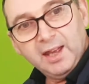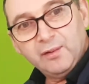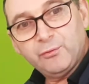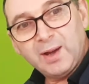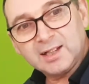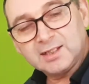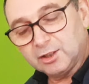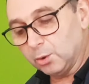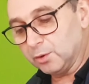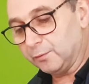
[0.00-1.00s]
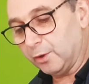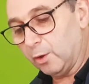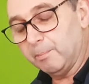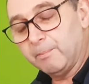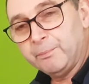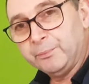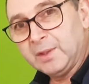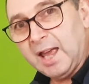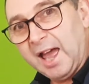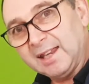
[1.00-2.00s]
in fact it goes from
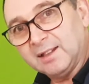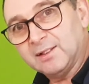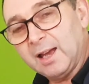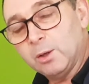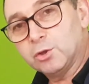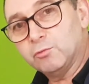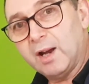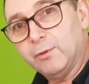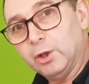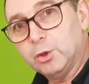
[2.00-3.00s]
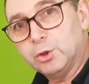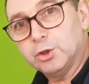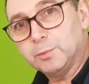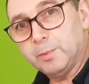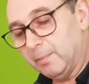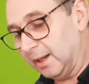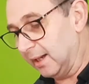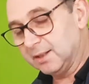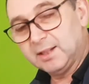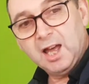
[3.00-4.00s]
8,000 revolutions per
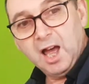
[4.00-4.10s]
minute